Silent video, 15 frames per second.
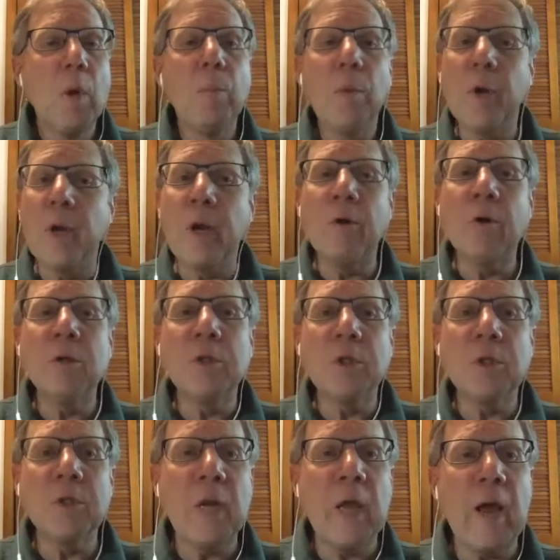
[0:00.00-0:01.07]
But Aaron's
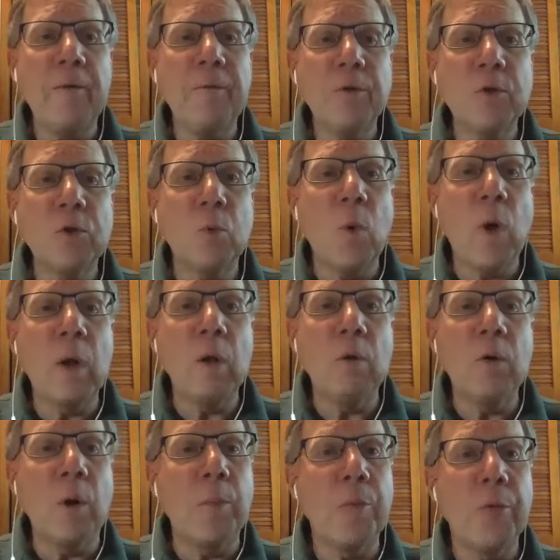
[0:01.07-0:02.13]
staff
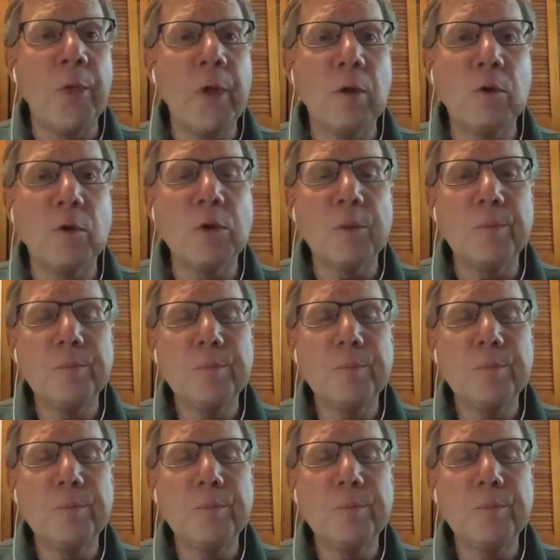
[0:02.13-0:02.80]
swallowed up theirs.